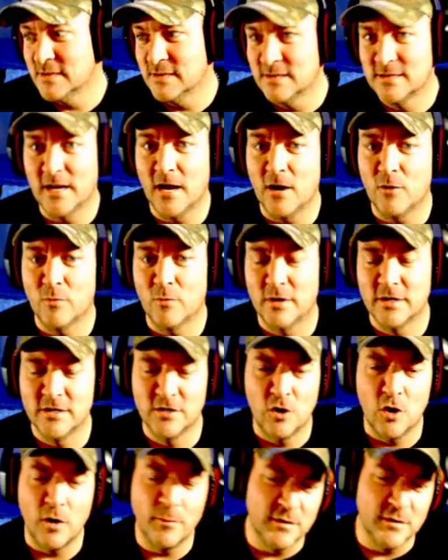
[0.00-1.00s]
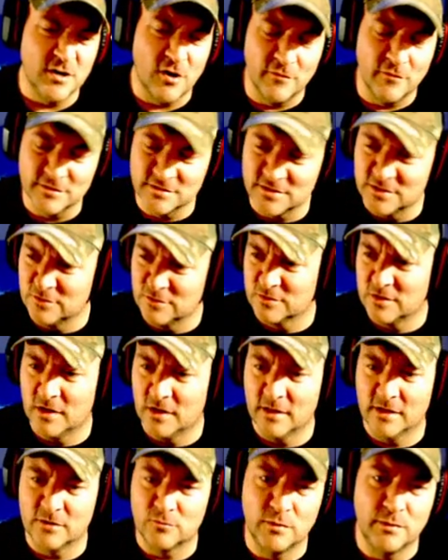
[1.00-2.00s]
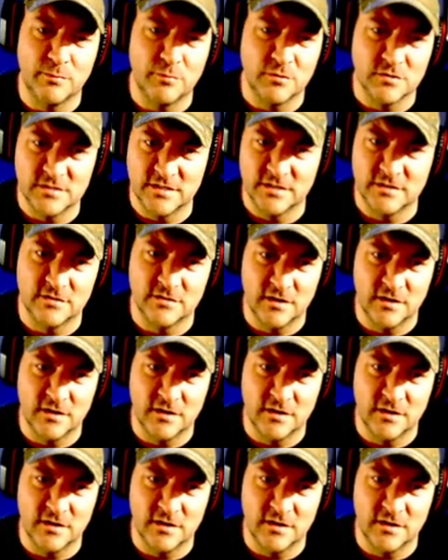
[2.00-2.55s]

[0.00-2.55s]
Now what? You know, I mean, obviously you've got like Reapers and